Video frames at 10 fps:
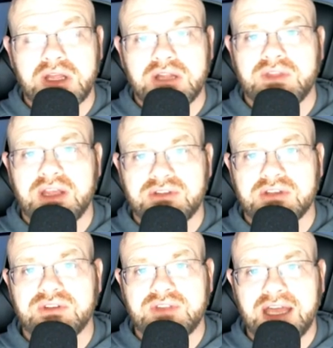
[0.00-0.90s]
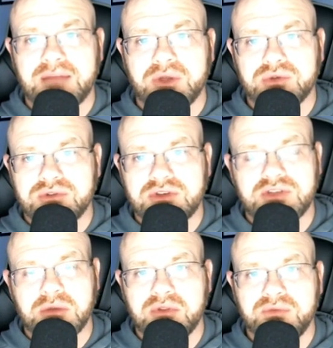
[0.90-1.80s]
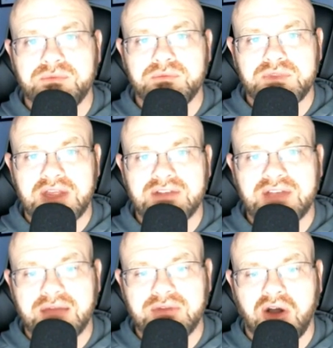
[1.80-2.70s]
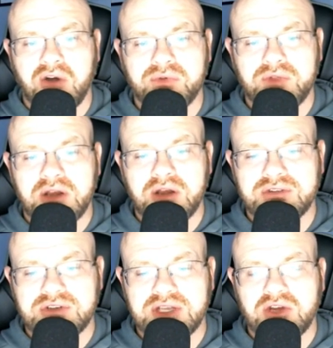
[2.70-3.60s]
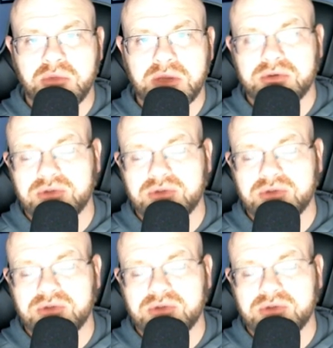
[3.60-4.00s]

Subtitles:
things such as that. Those are just some of the things I have to offer there as a channel member.